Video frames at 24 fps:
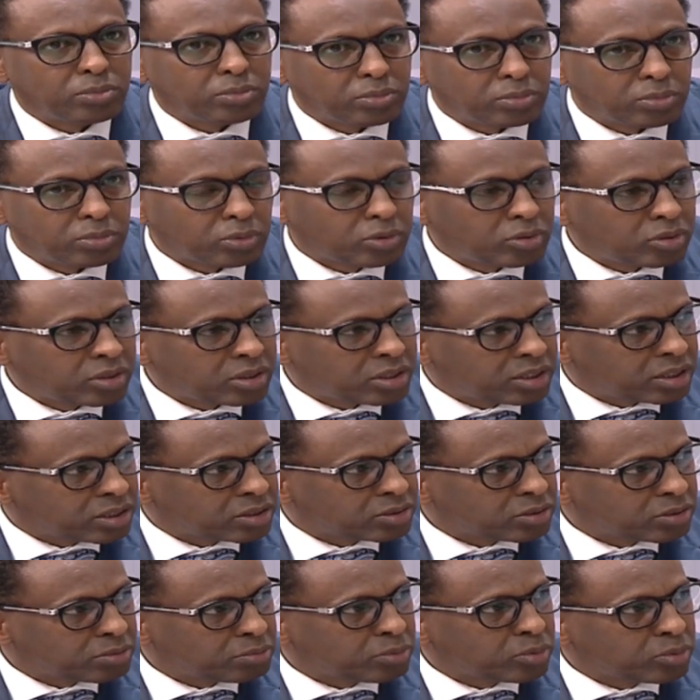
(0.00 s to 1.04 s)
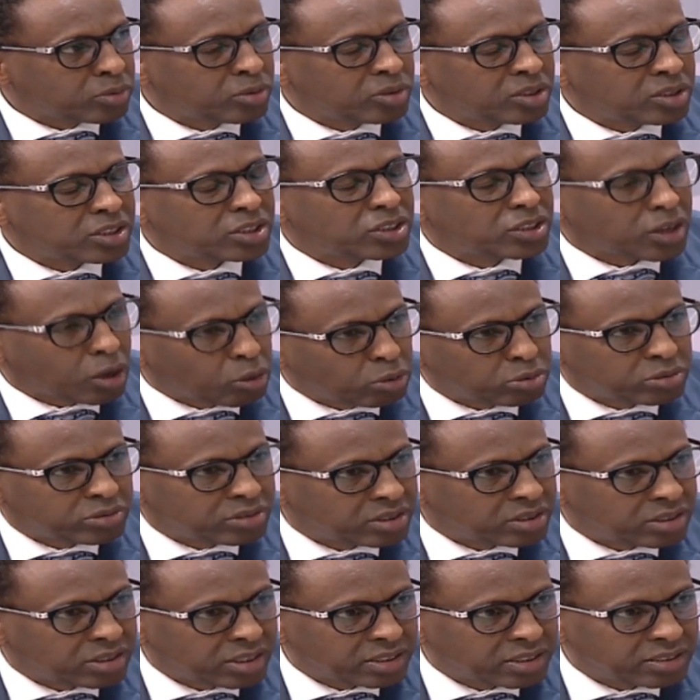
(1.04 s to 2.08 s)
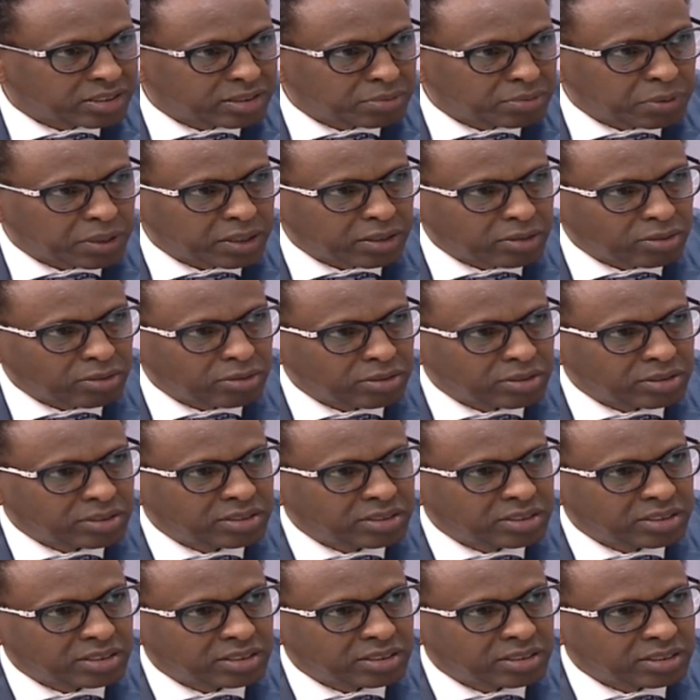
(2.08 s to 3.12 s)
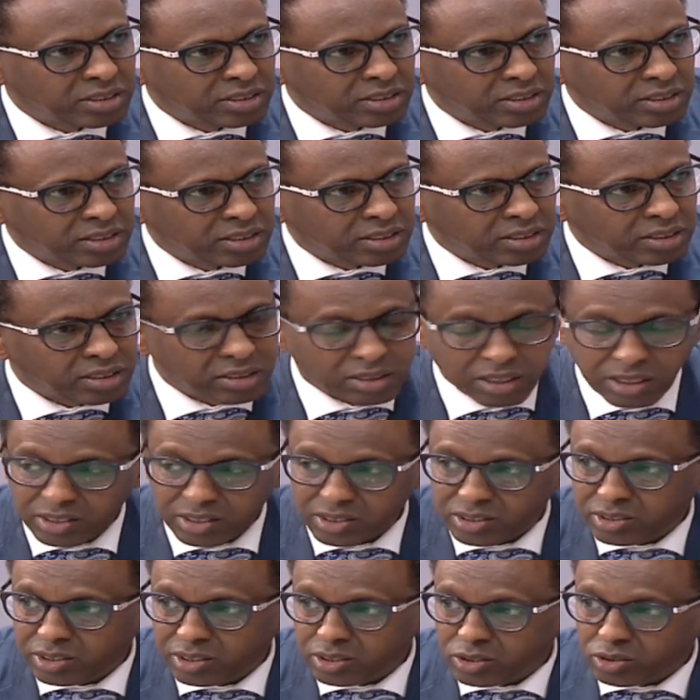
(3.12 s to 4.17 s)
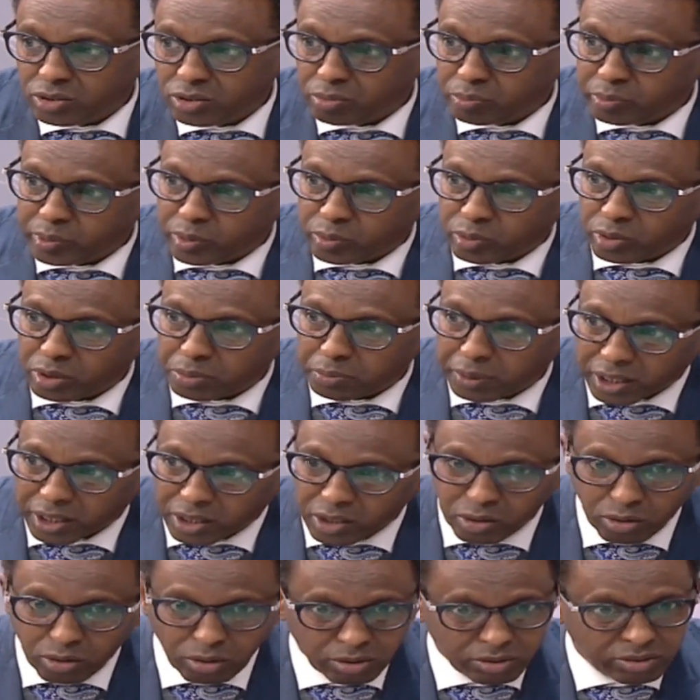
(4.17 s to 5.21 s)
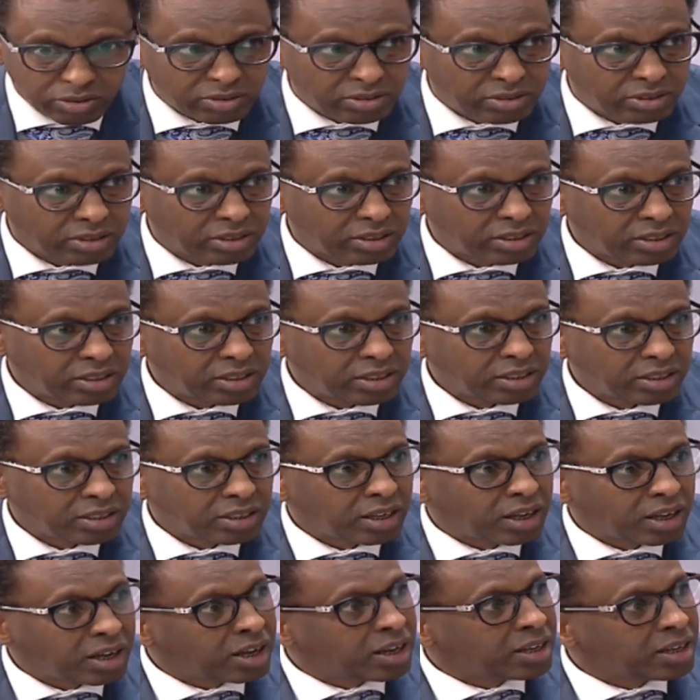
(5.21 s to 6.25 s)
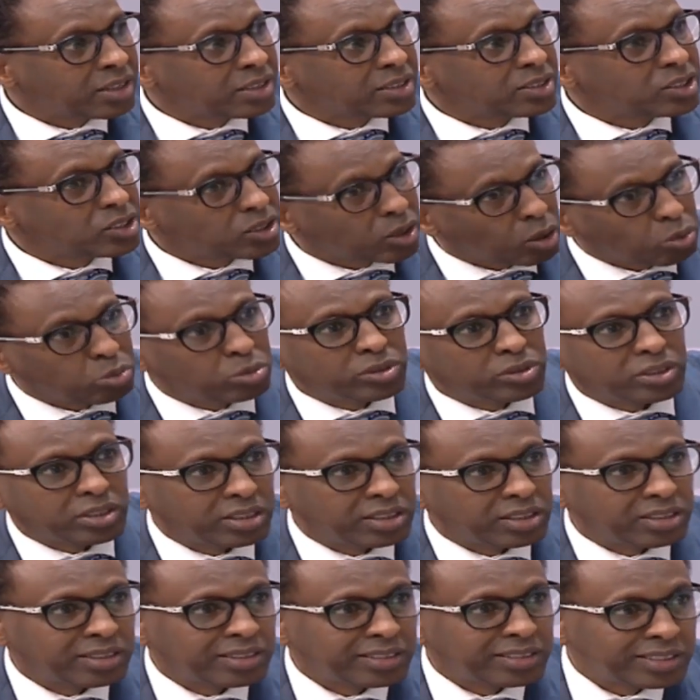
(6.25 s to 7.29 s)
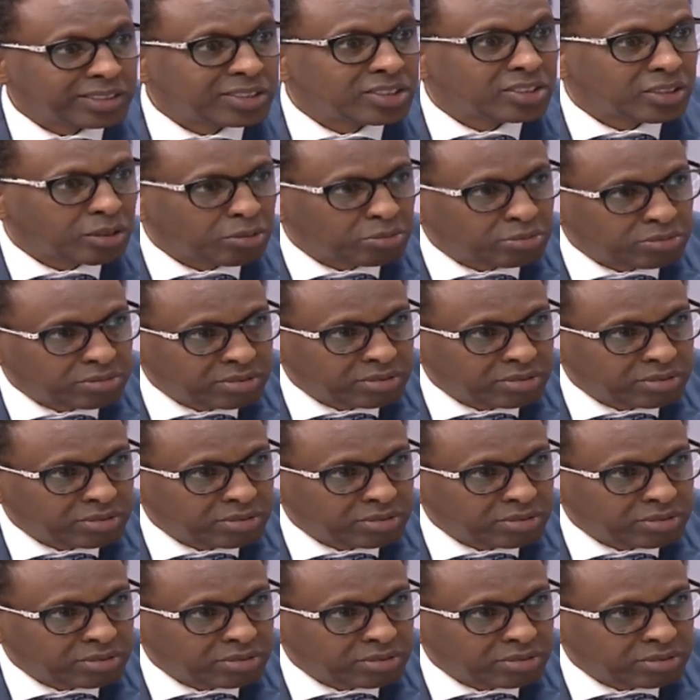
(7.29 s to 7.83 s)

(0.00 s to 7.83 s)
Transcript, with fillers: Miguna, does, Miguna shouts, he doesn't make noise. There's a distinction between making noise and shouting. He shouts.